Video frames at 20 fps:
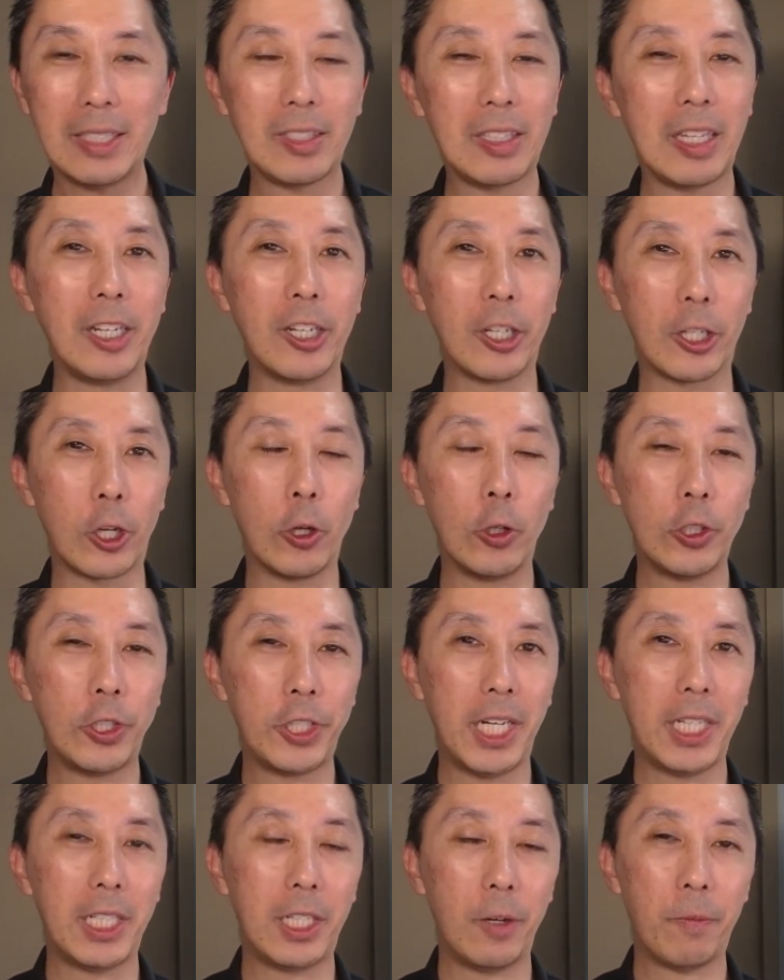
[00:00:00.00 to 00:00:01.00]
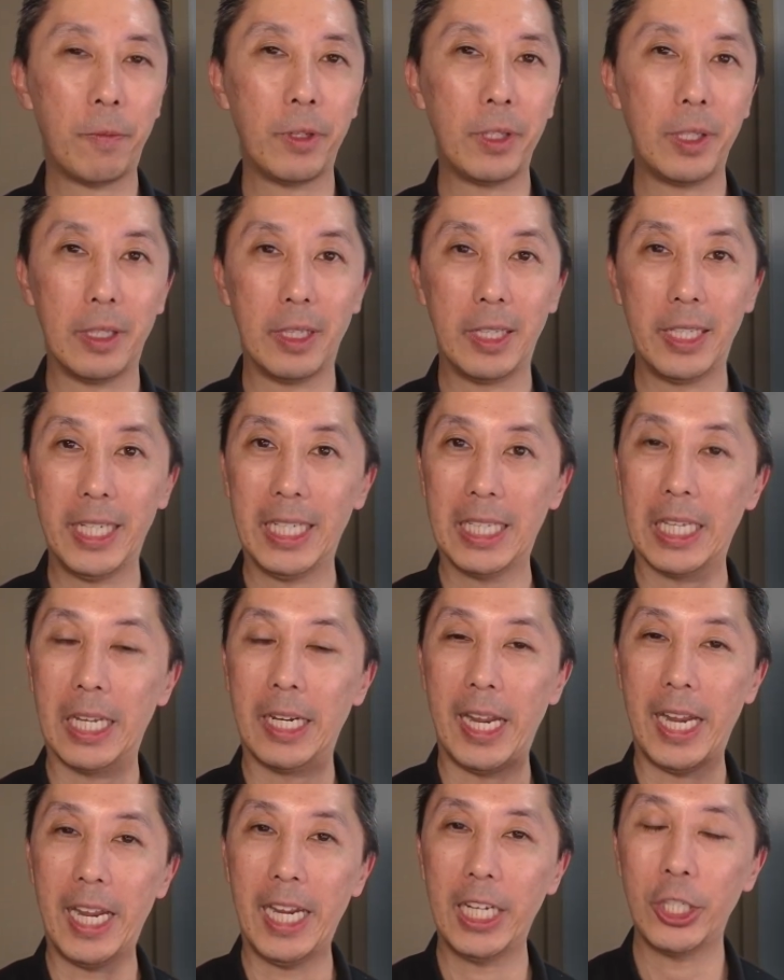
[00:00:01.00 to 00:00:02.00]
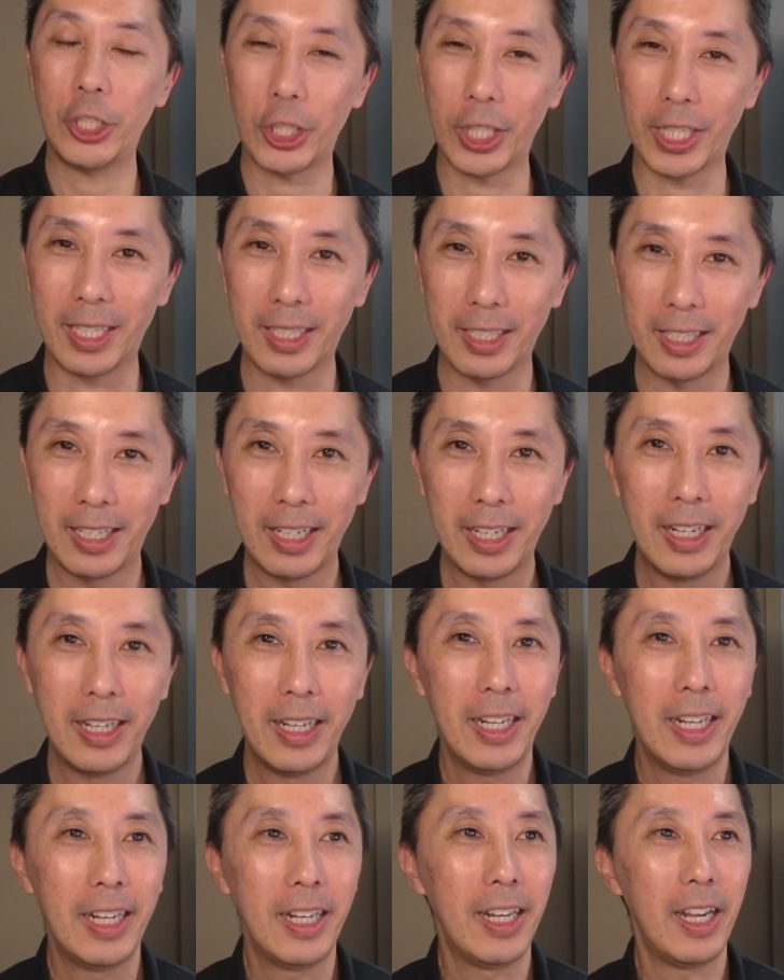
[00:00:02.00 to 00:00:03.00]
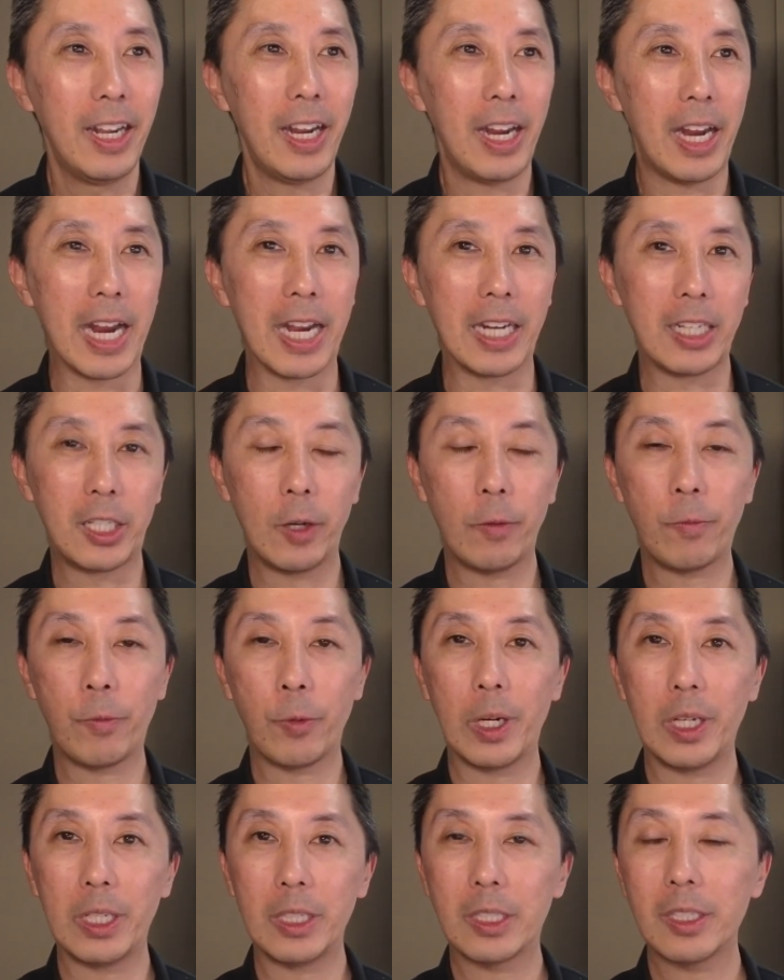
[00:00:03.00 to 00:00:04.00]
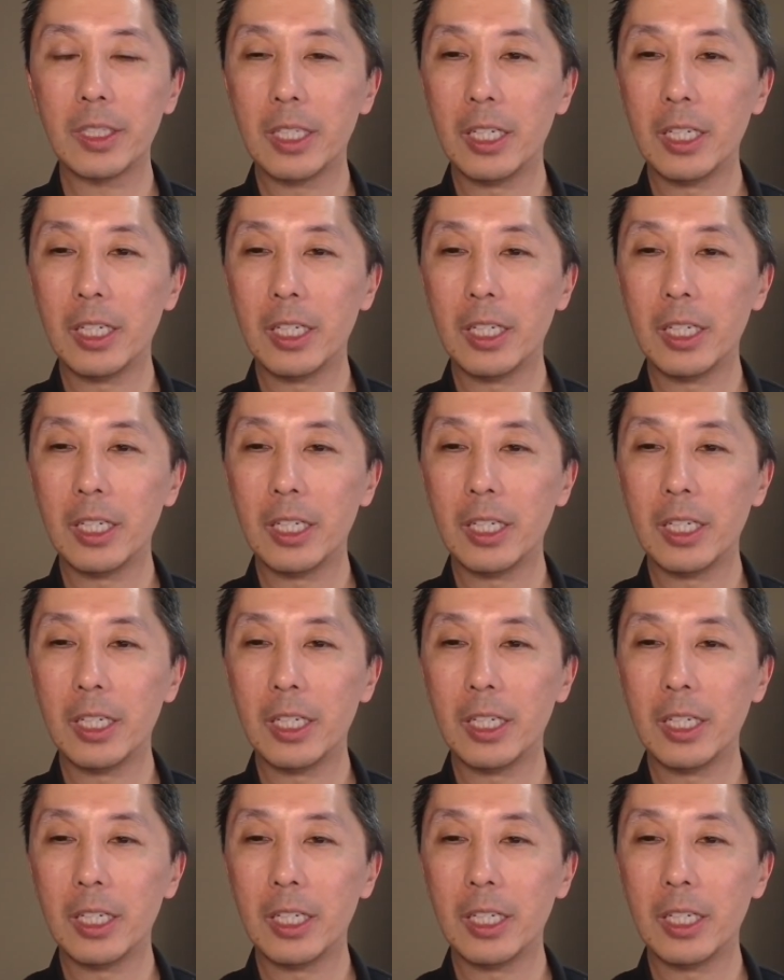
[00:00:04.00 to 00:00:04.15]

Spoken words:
they negotiate differently than Asia, and different